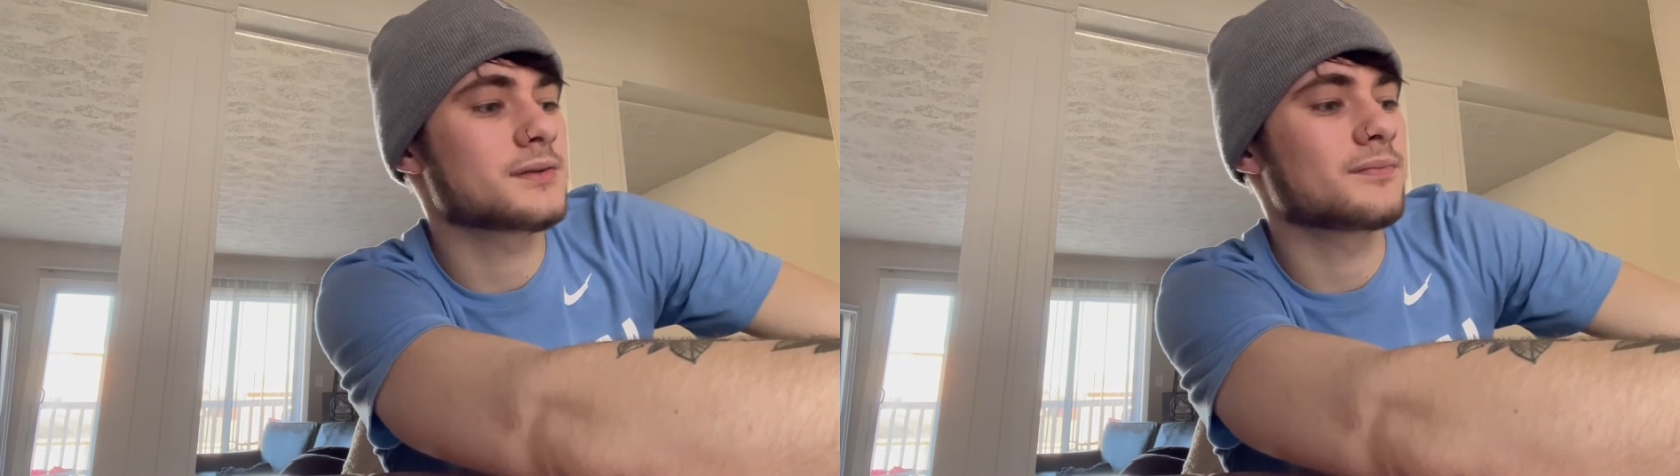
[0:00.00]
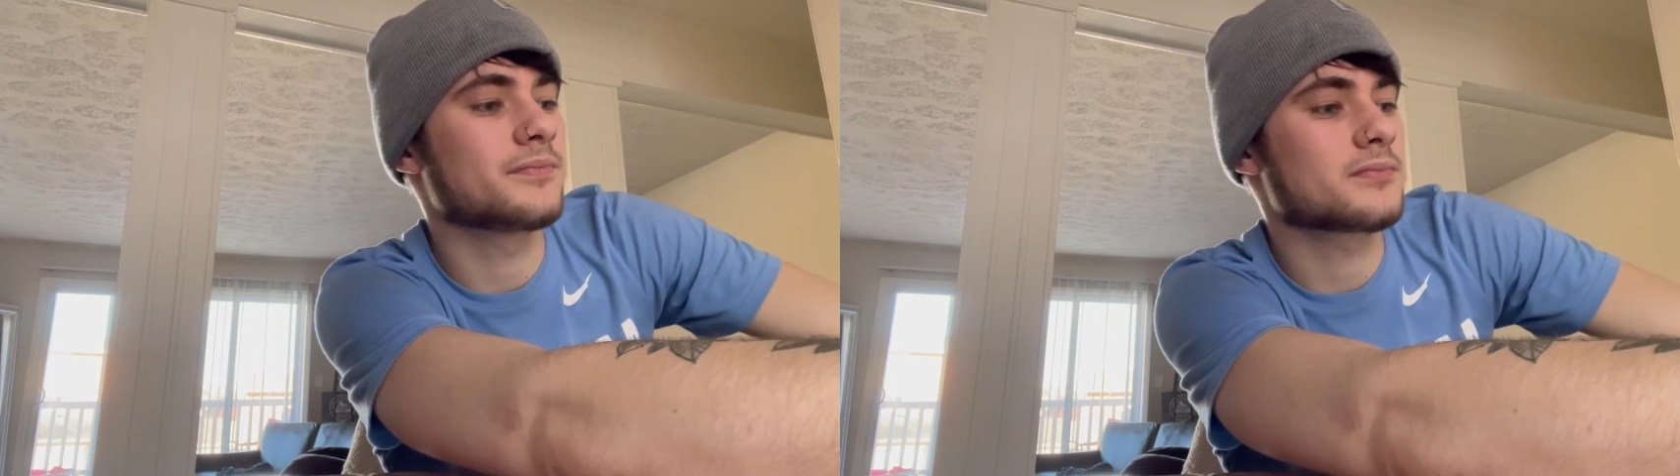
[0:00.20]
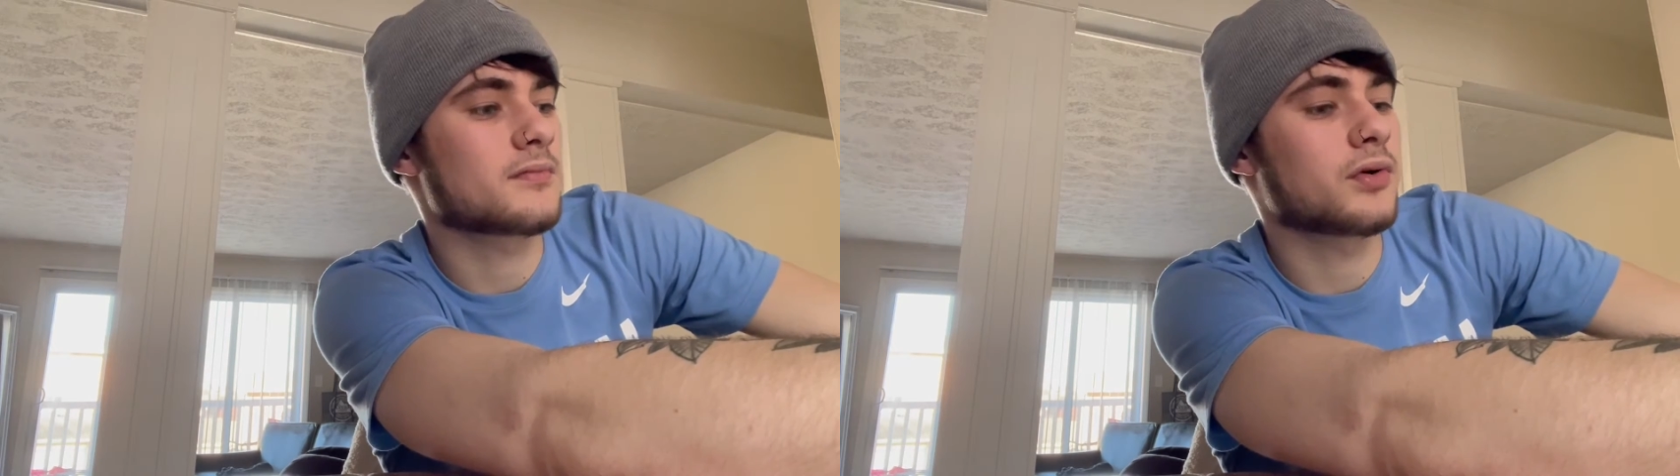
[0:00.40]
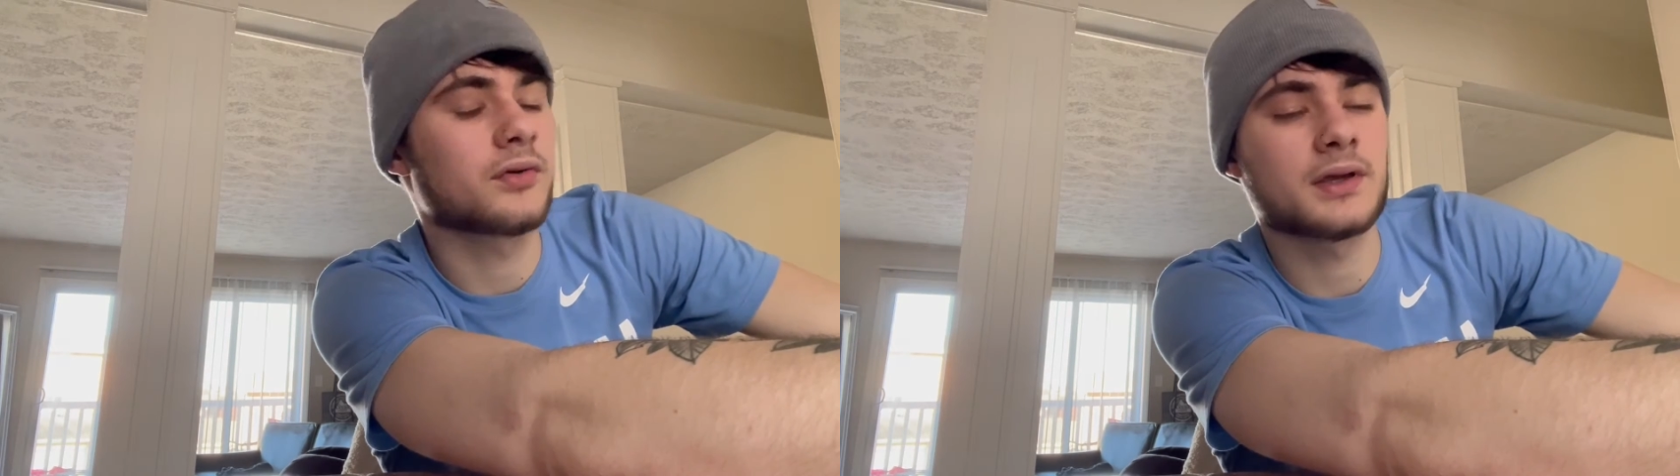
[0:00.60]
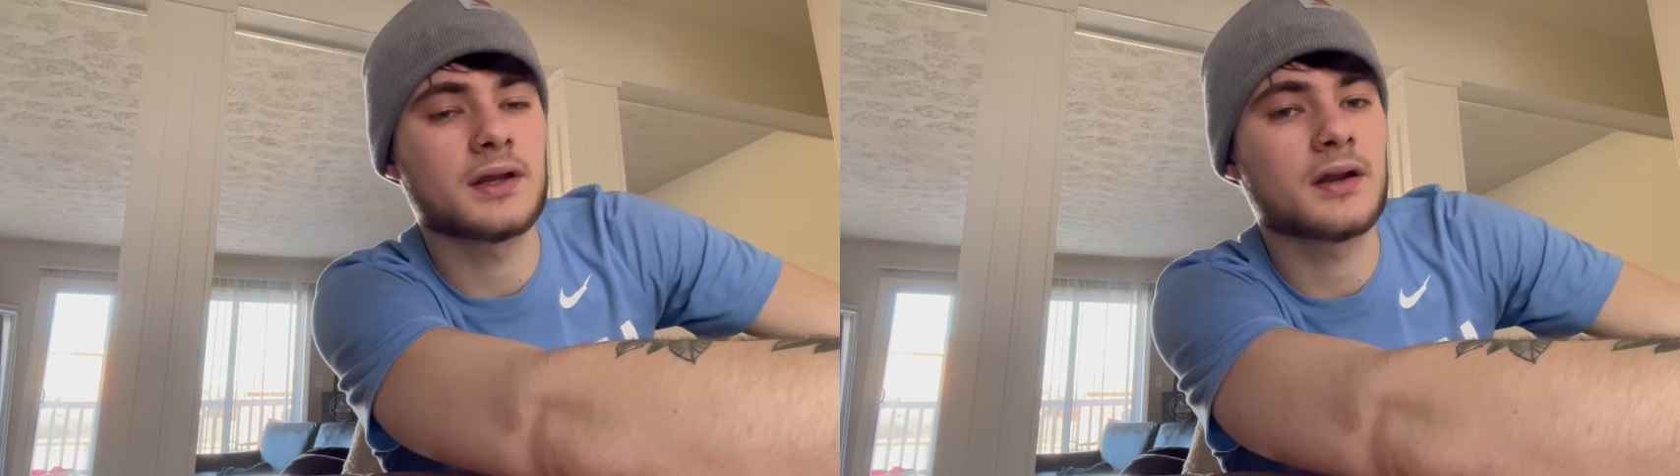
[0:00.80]
I'm
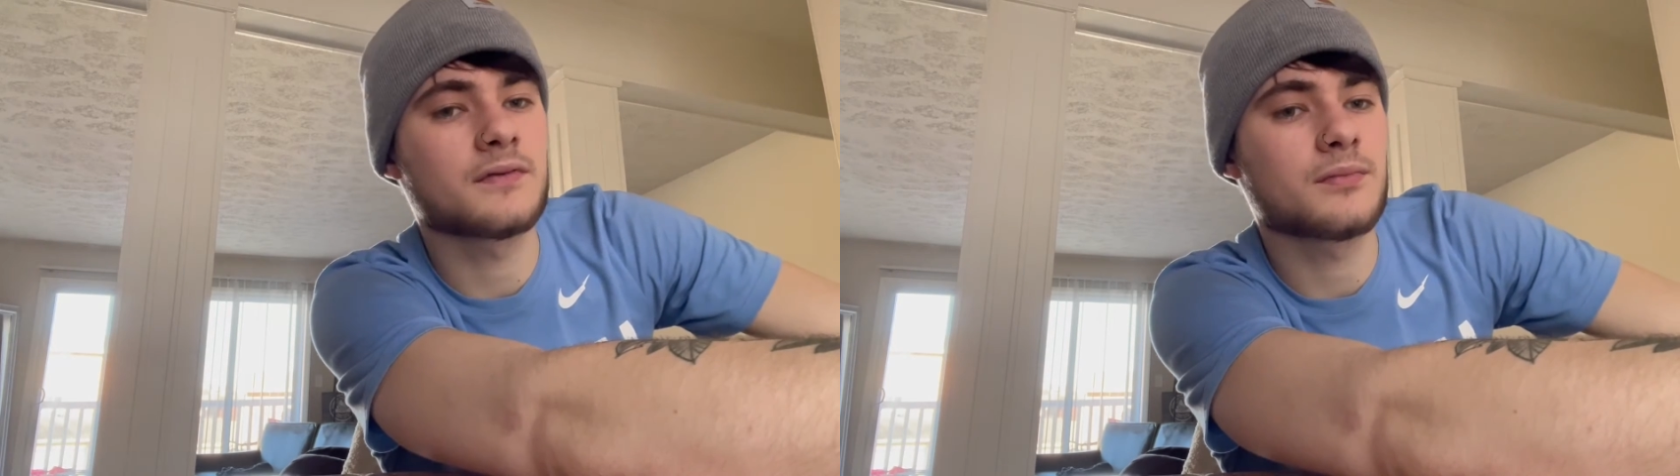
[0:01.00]
pulling it out of a